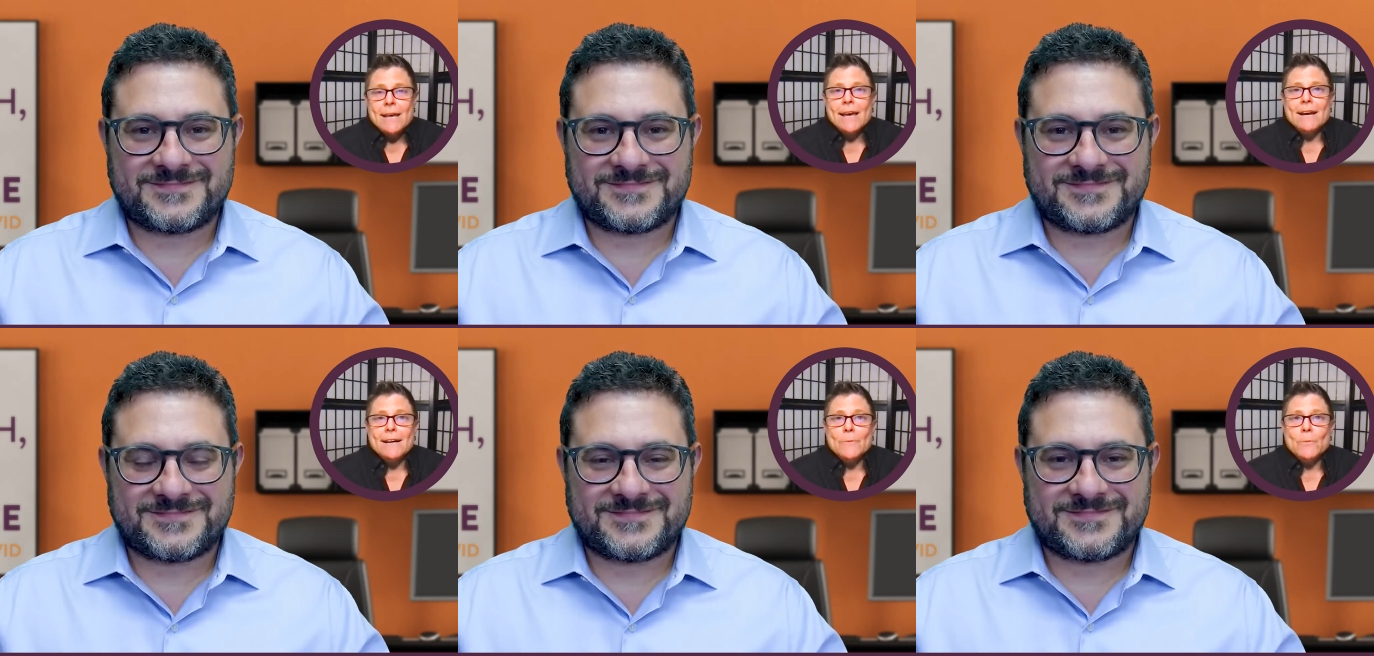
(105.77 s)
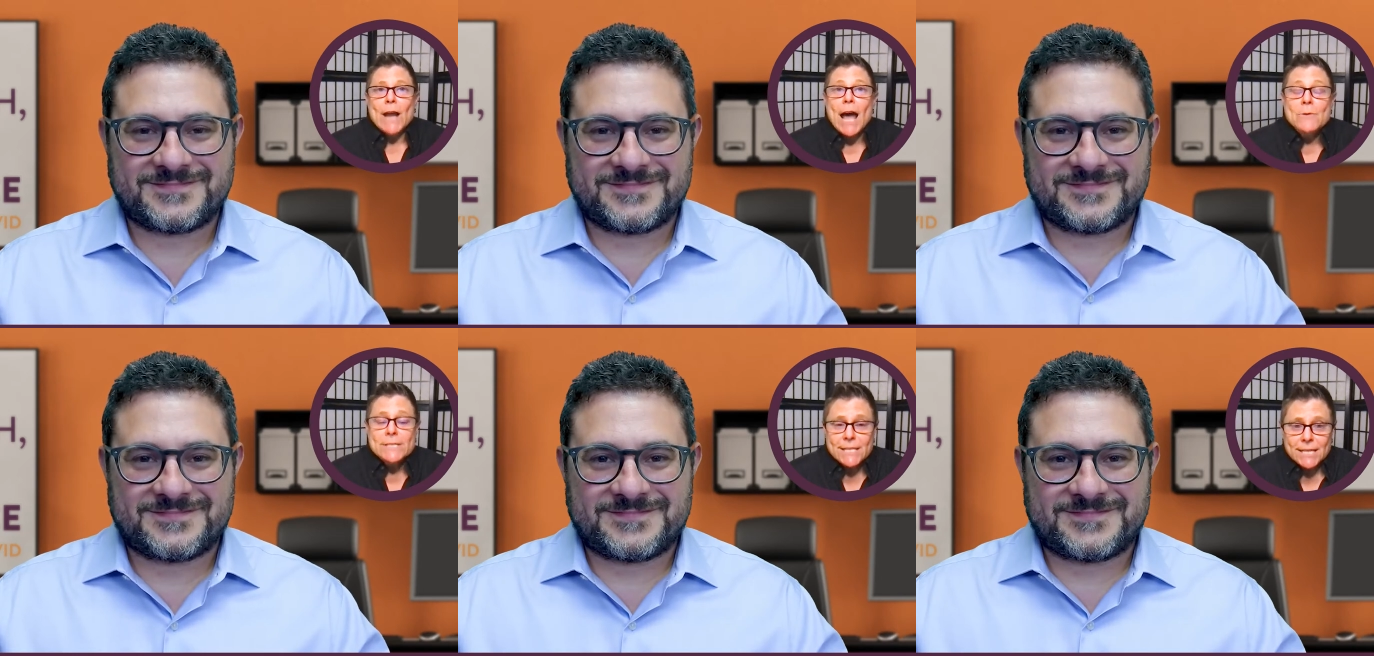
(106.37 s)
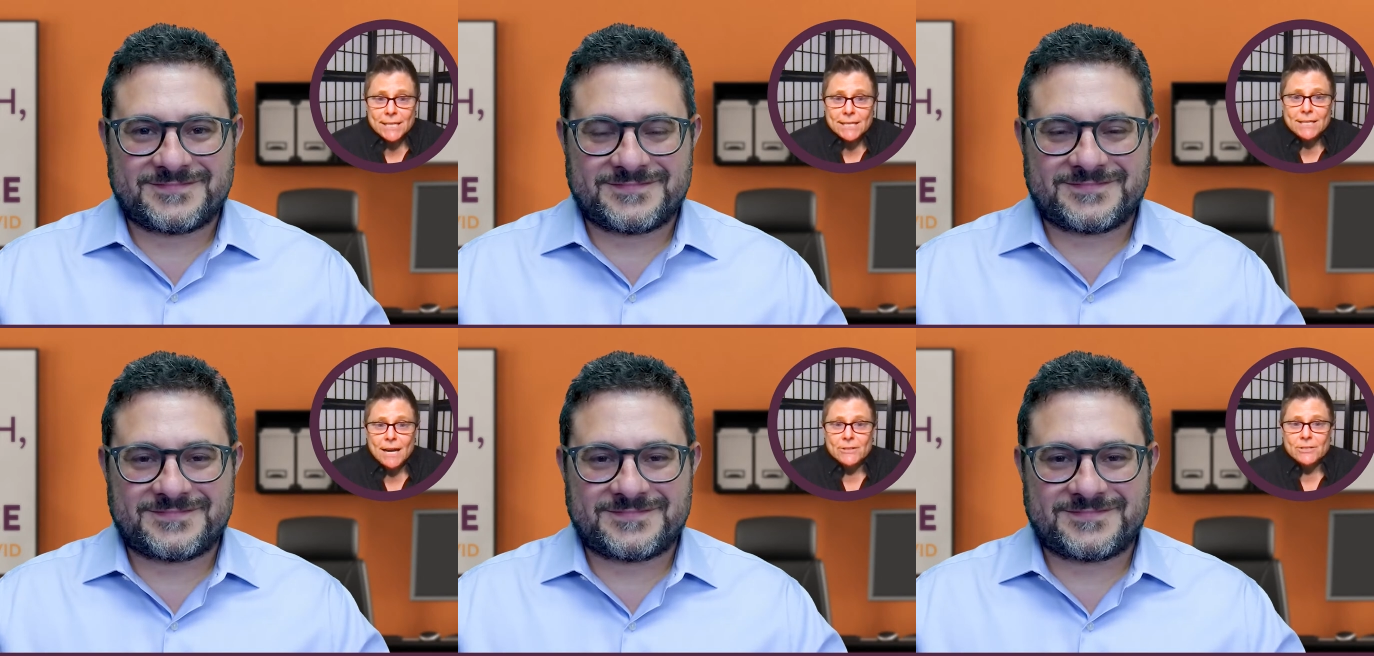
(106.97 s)
Speaker 1: Um, when I was a kid,
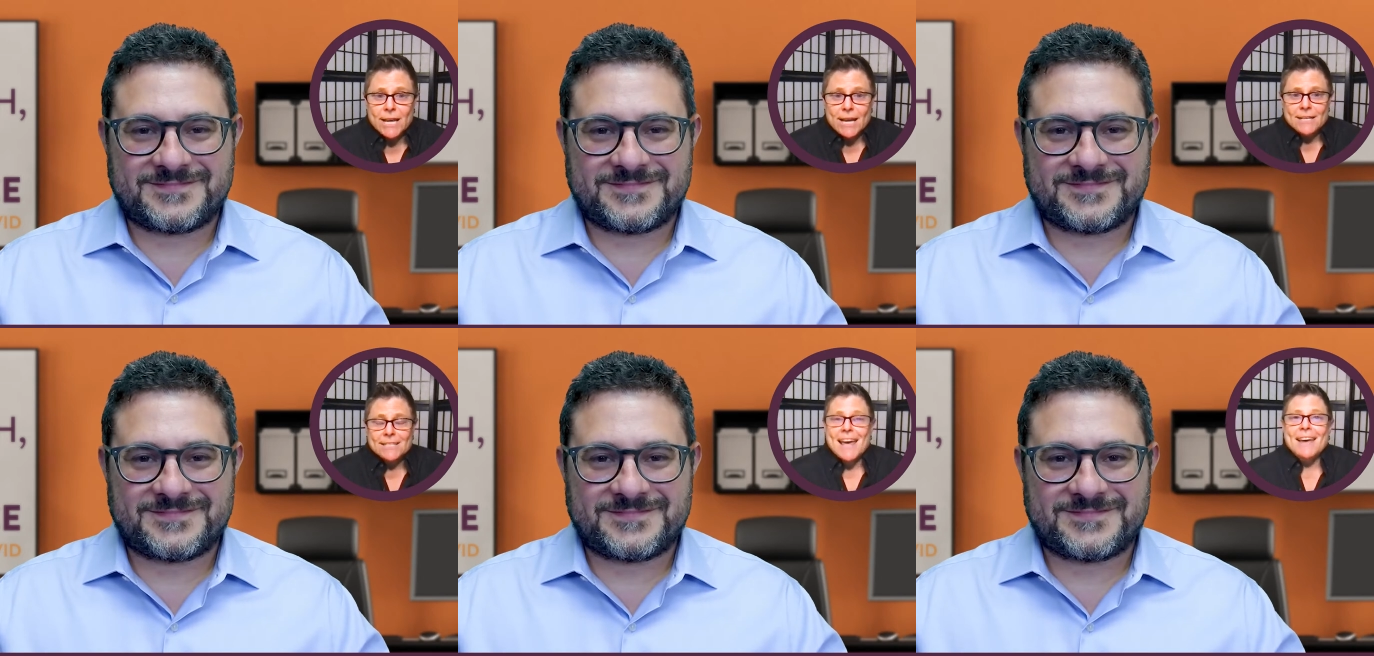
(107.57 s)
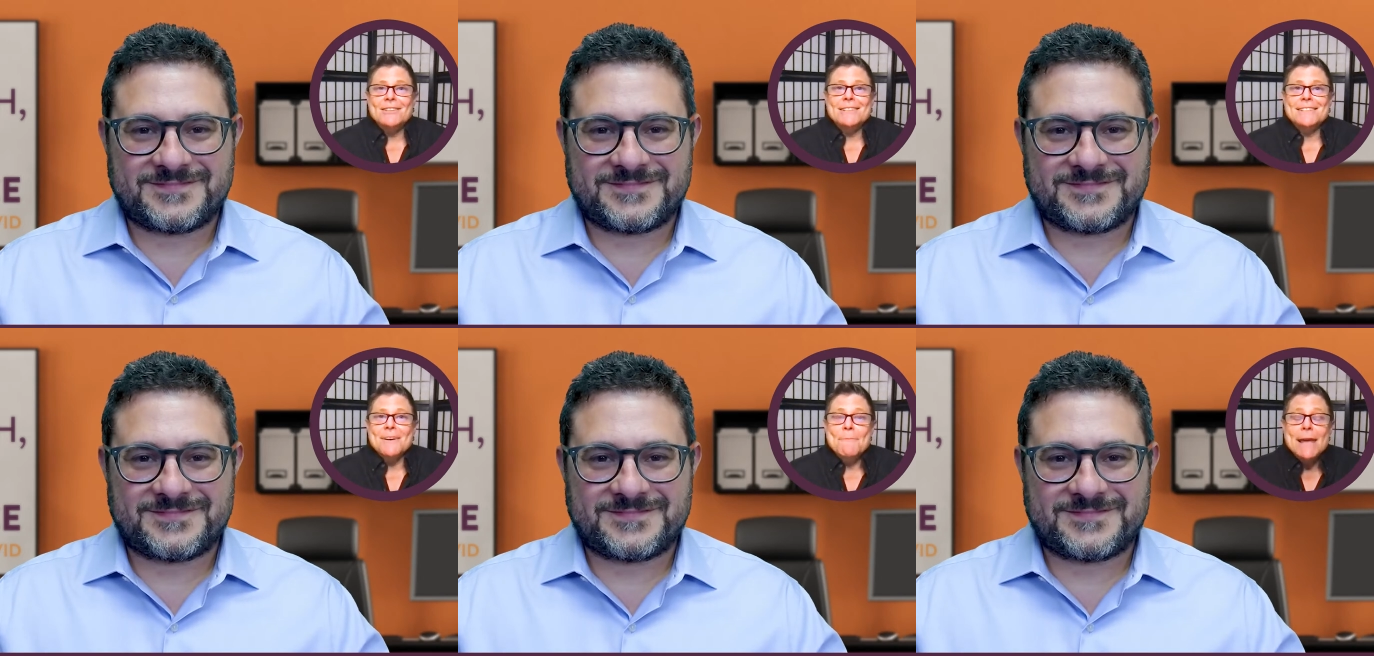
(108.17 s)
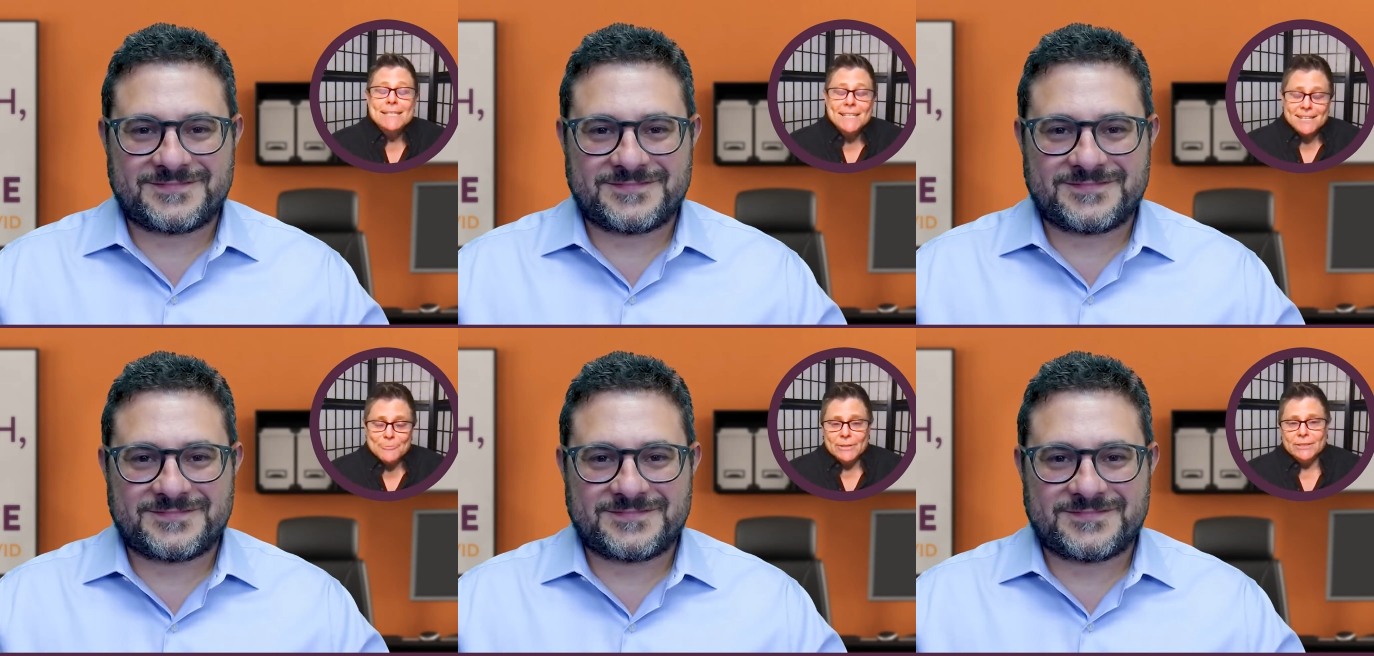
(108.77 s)
Dr. Tanis had this amazing
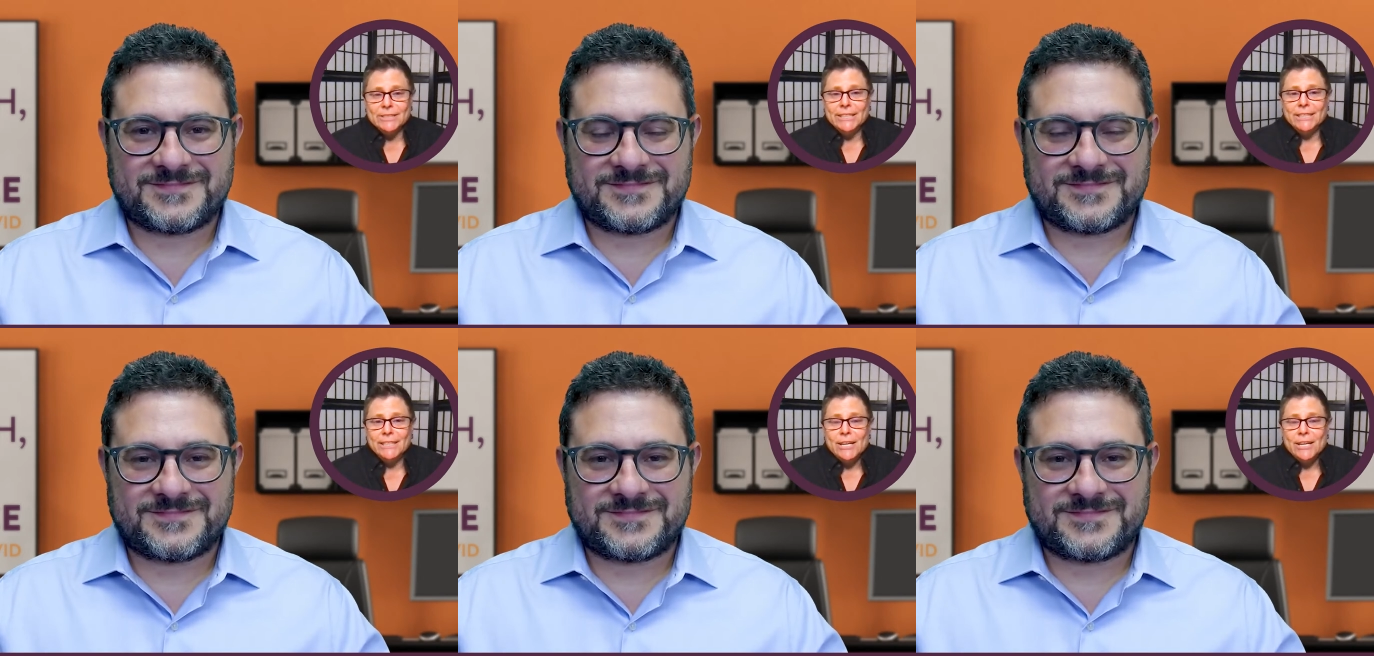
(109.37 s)
ability